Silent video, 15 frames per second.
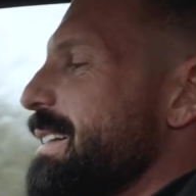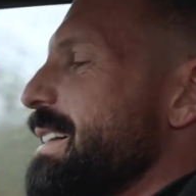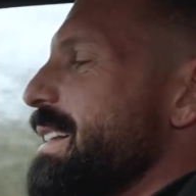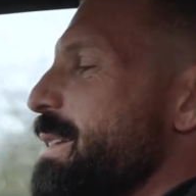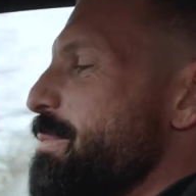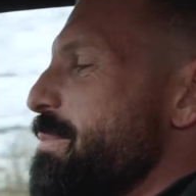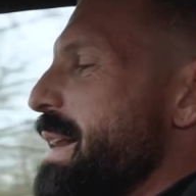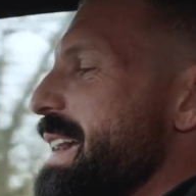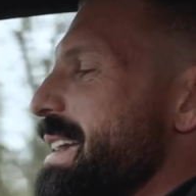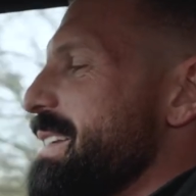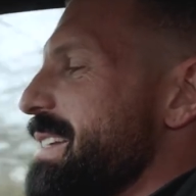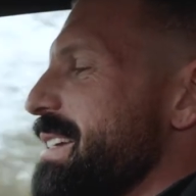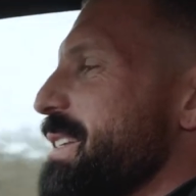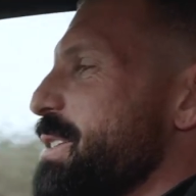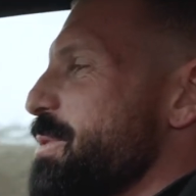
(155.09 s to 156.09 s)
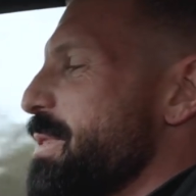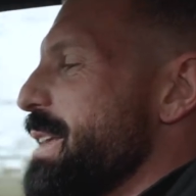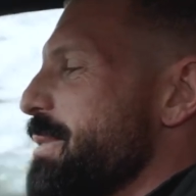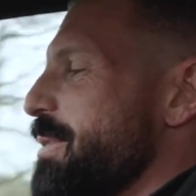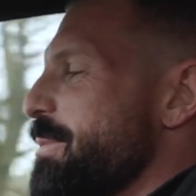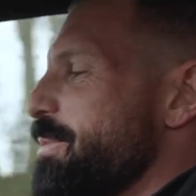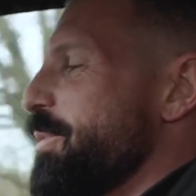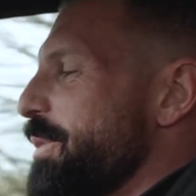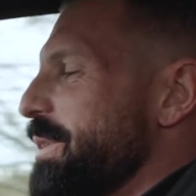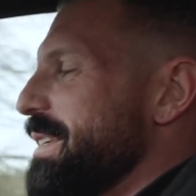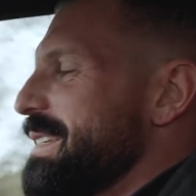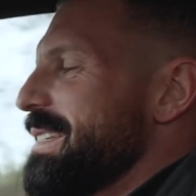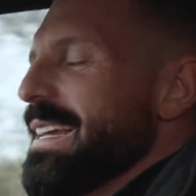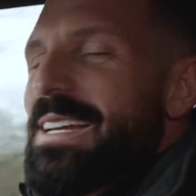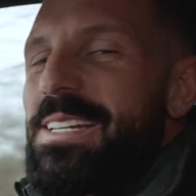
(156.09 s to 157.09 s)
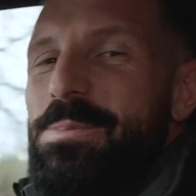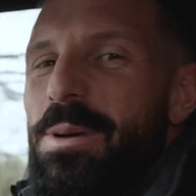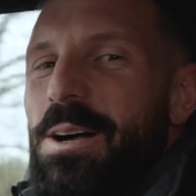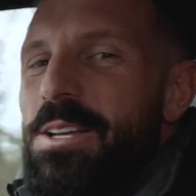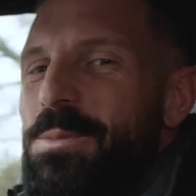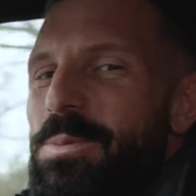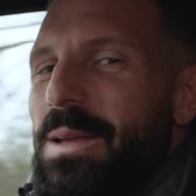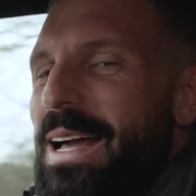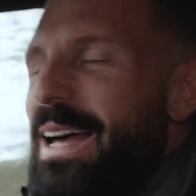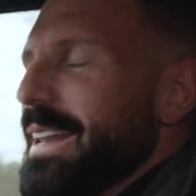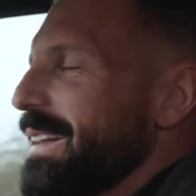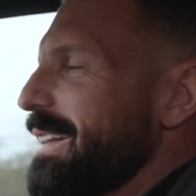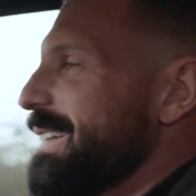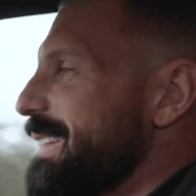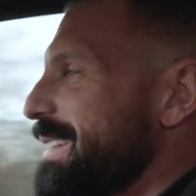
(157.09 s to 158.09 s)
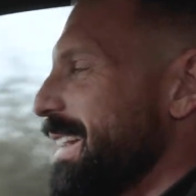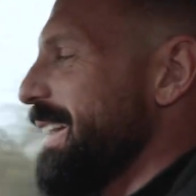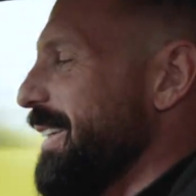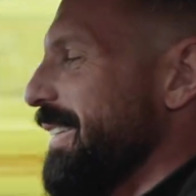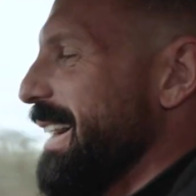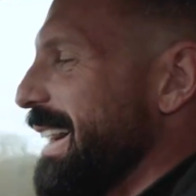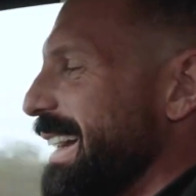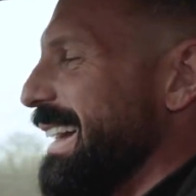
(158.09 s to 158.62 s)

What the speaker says: an amazing 21.6 miles per gallon. So